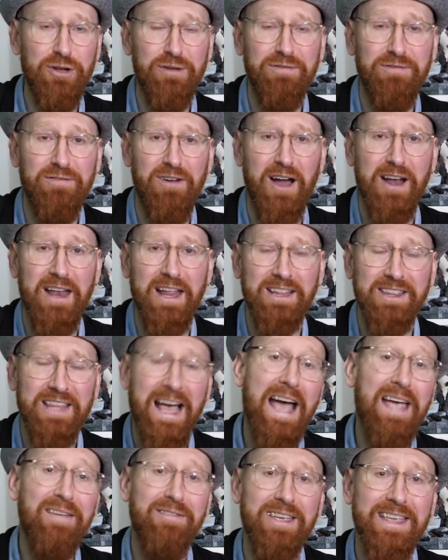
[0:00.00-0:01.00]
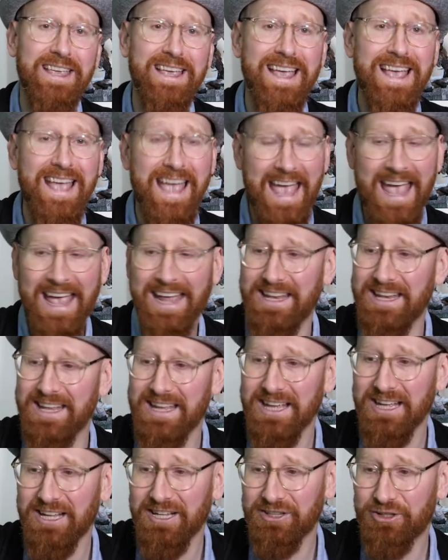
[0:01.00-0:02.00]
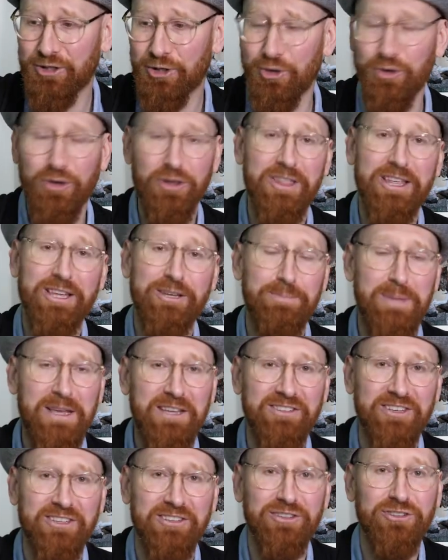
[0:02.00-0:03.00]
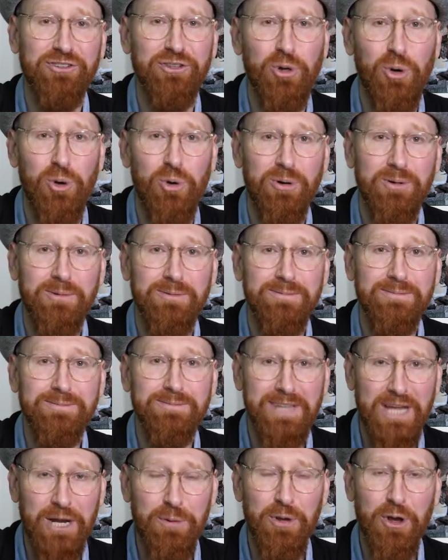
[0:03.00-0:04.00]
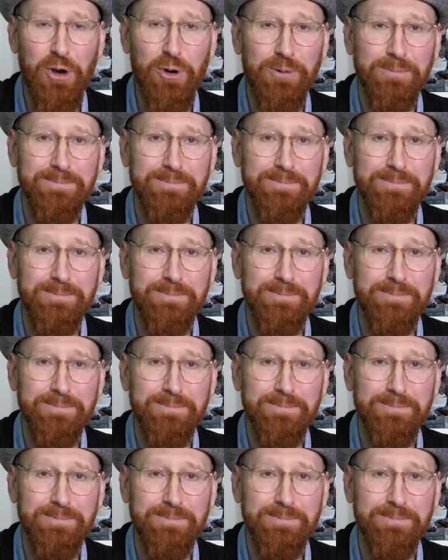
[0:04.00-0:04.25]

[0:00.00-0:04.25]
fun diving into these pieces. So here we go.